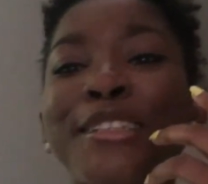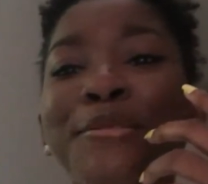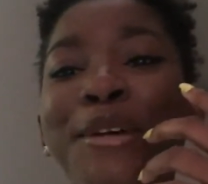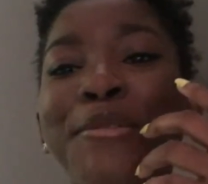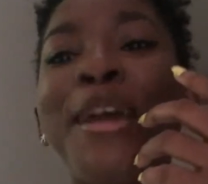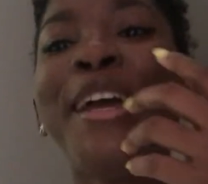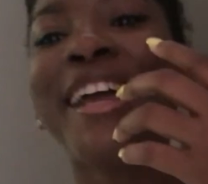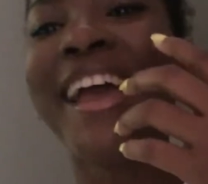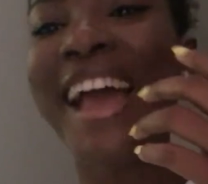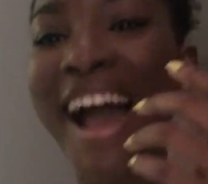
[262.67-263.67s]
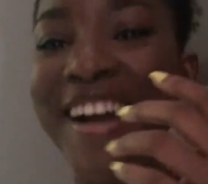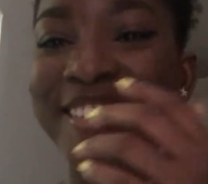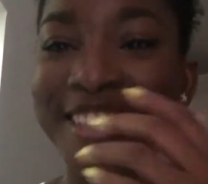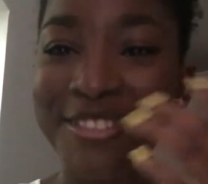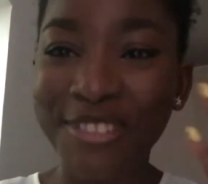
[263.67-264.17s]
so maybe I
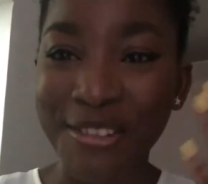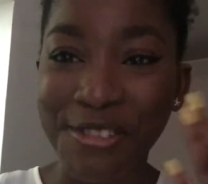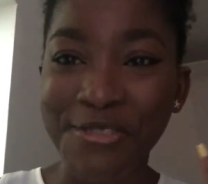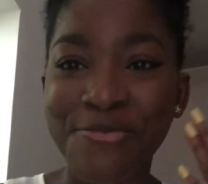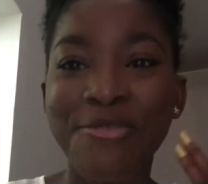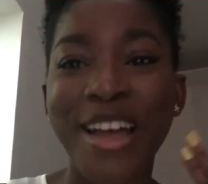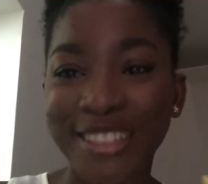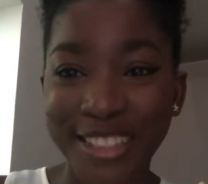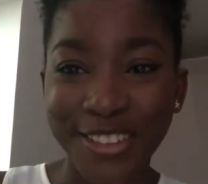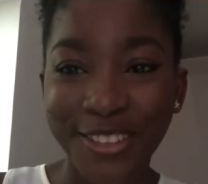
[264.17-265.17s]
will not be able to mention